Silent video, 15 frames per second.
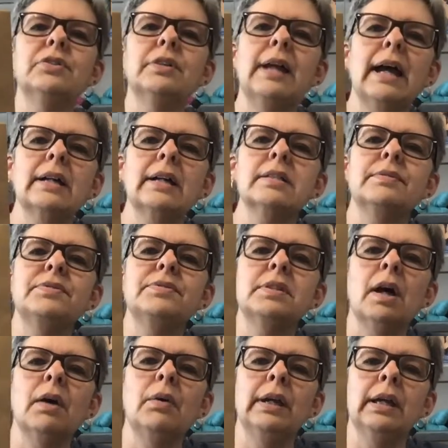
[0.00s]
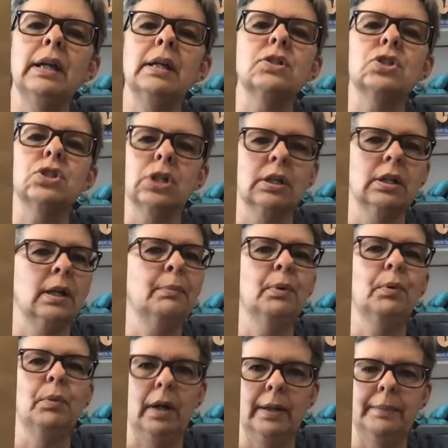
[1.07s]
Acts of Sewing, and it's shirt
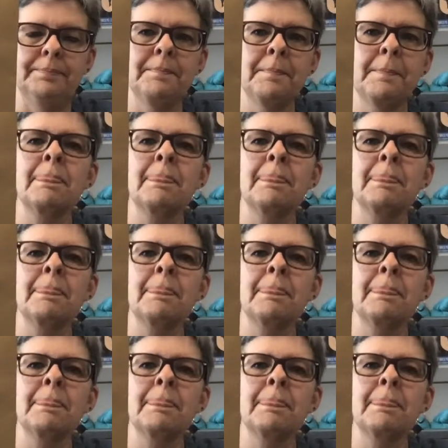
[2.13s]
number 1.